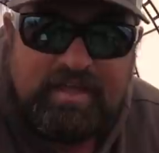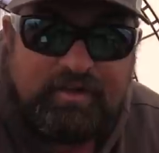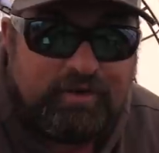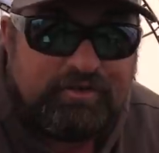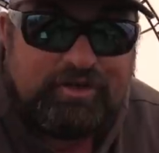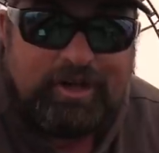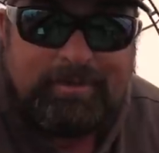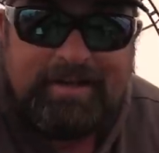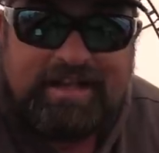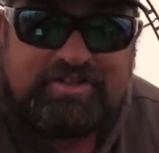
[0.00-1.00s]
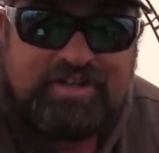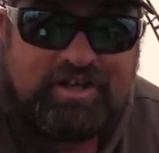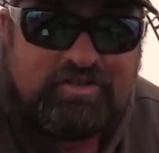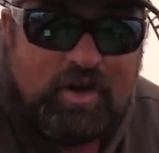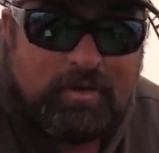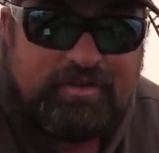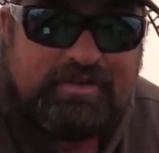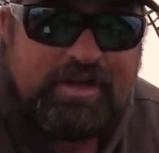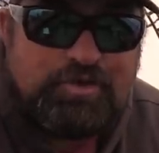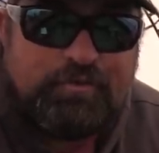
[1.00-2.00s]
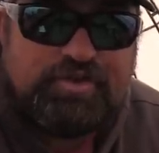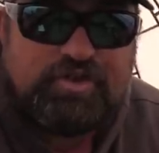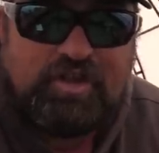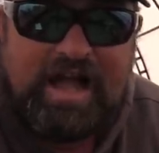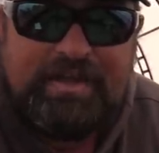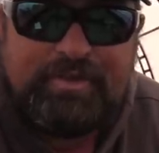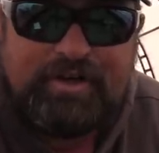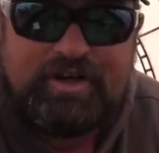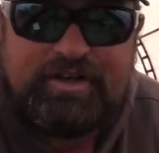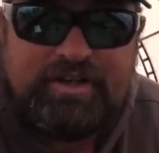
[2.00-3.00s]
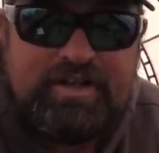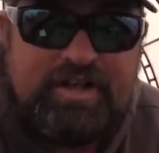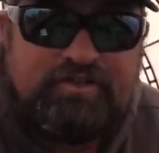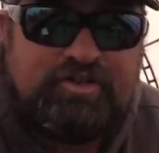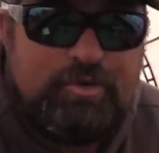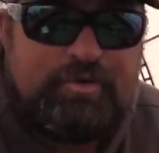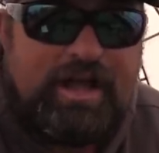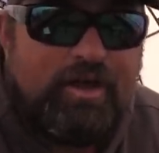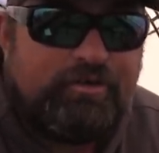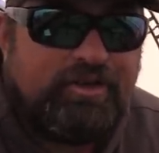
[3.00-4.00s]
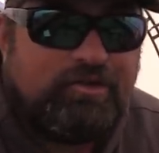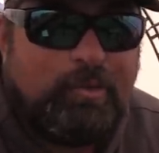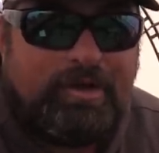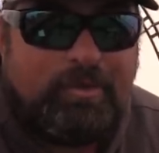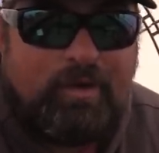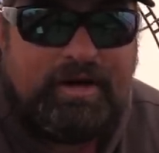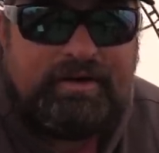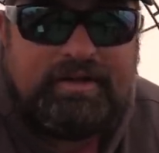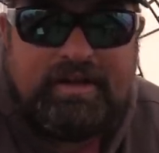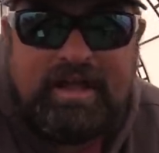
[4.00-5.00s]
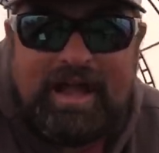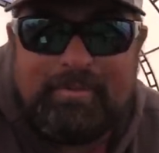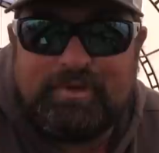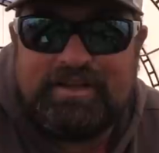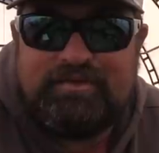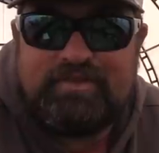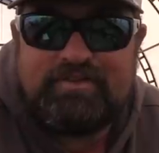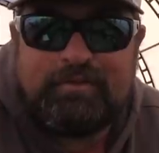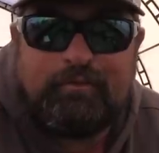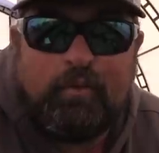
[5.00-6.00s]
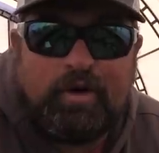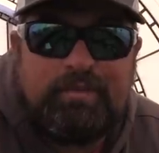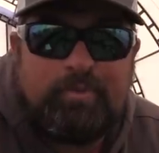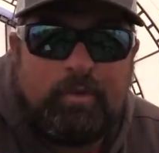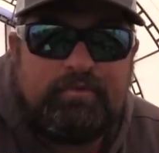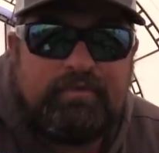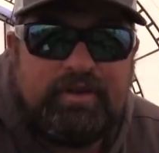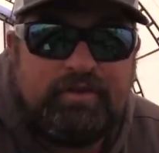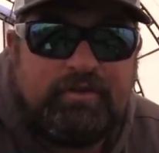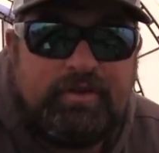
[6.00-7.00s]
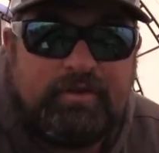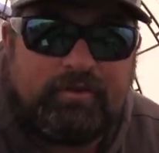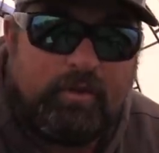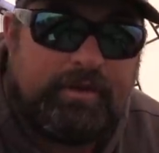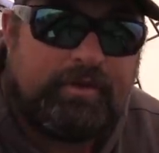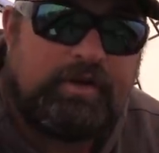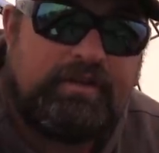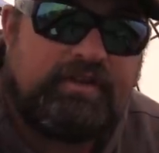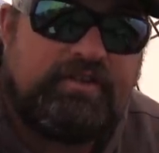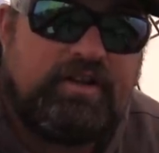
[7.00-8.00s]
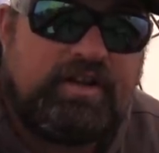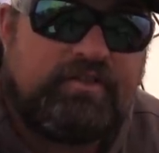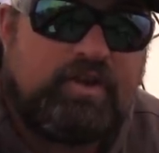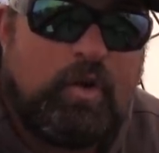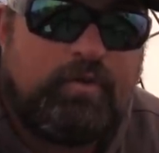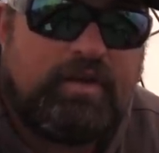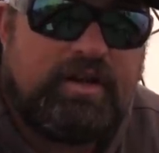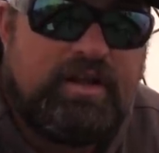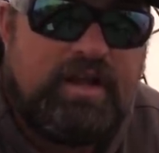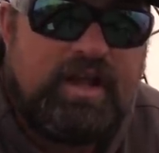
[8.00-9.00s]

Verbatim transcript: There is a tournament next year. It's already scheduled for July third, two thousand twenty-one. I believe that's a forty boat field. There's only thirty this year because of COVID.